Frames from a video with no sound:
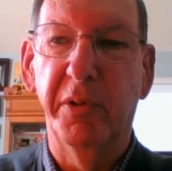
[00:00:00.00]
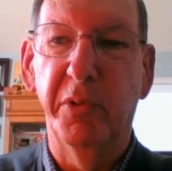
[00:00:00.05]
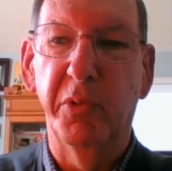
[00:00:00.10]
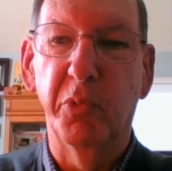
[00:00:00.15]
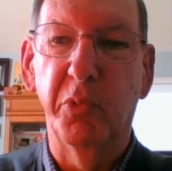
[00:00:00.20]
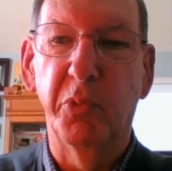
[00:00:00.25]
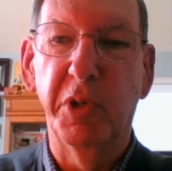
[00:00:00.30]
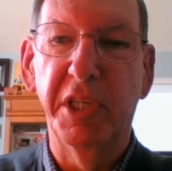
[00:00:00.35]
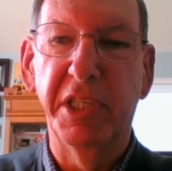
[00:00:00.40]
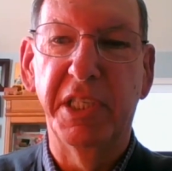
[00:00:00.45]

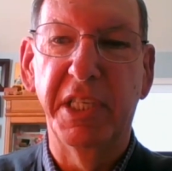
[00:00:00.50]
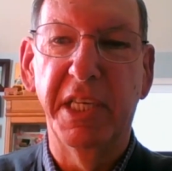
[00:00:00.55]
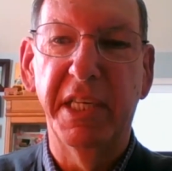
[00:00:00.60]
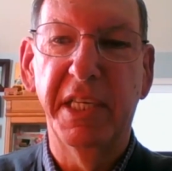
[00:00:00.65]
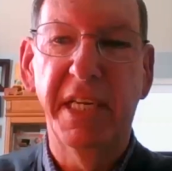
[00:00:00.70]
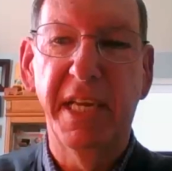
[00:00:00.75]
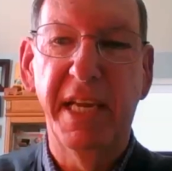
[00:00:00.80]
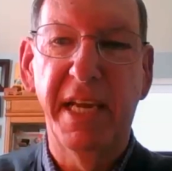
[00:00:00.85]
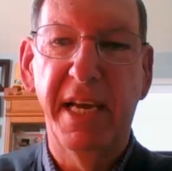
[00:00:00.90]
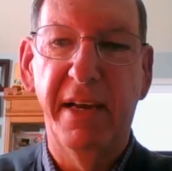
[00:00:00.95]
we
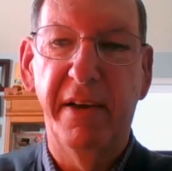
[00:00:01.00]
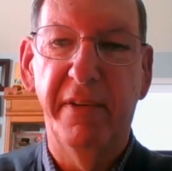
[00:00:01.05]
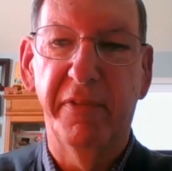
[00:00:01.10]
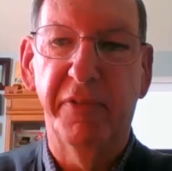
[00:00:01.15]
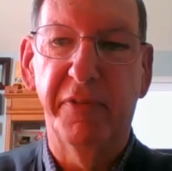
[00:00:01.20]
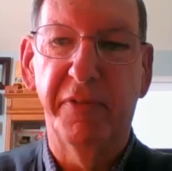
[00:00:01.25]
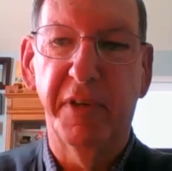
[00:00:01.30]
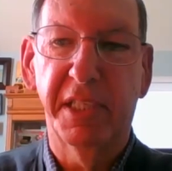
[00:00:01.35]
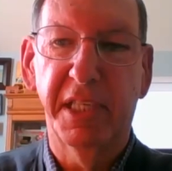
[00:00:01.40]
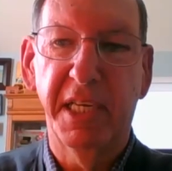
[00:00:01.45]
did have
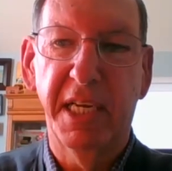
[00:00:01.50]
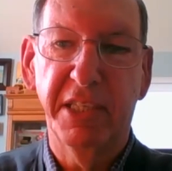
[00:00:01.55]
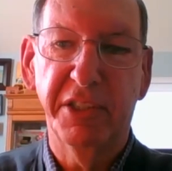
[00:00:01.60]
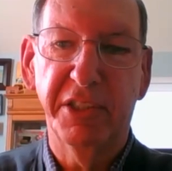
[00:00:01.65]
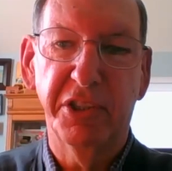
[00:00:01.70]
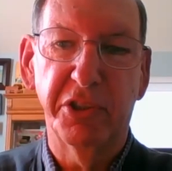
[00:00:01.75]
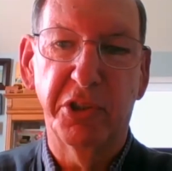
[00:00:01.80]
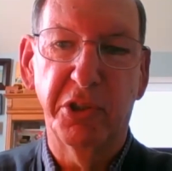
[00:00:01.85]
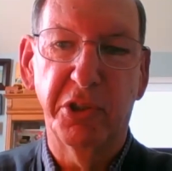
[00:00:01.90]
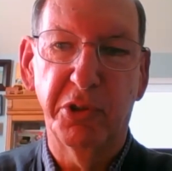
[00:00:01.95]
a
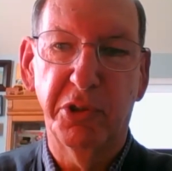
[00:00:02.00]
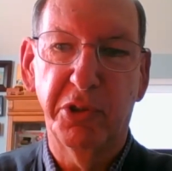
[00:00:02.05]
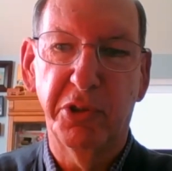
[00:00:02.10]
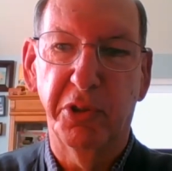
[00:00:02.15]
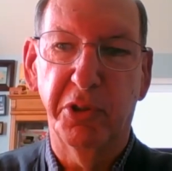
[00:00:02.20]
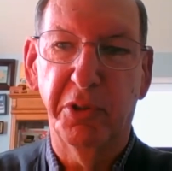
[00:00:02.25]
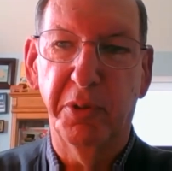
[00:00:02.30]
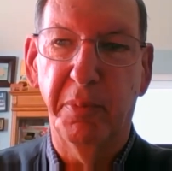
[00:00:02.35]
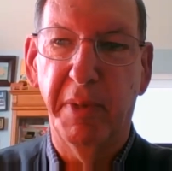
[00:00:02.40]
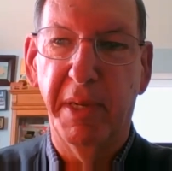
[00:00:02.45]

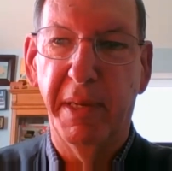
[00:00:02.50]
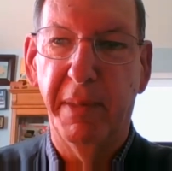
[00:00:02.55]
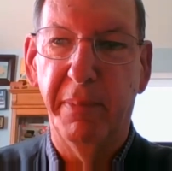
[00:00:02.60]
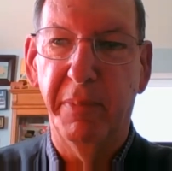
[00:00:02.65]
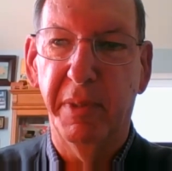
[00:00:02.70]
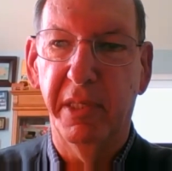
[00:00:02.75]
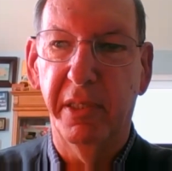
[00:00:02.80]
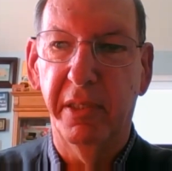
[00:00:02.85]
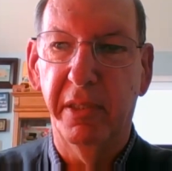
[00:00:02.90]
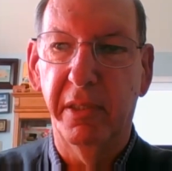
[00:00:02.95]
constitutional
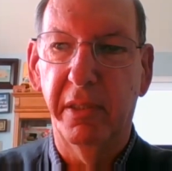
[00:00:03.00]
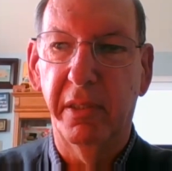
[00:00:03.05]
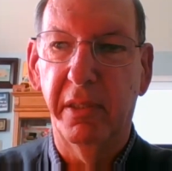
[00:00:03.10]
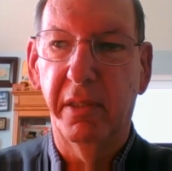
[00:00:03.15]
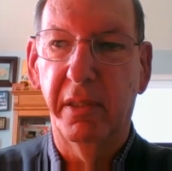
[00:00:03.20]
amendment